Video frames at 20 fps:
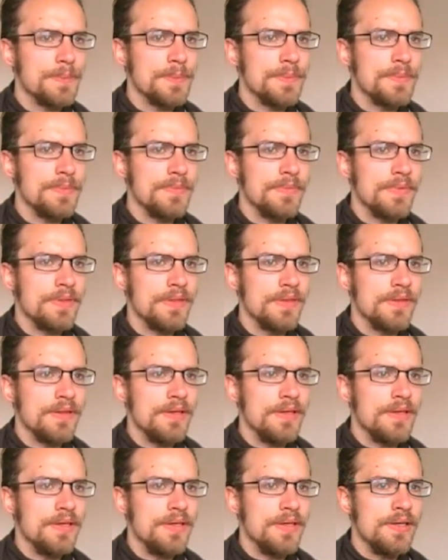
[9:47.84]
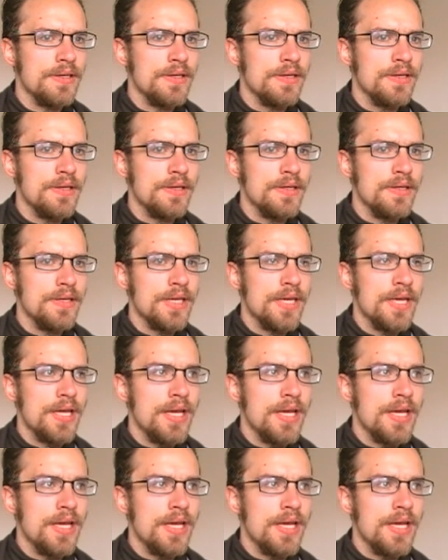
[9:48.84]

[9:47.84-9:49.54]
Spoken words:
No one is speaking in this clip.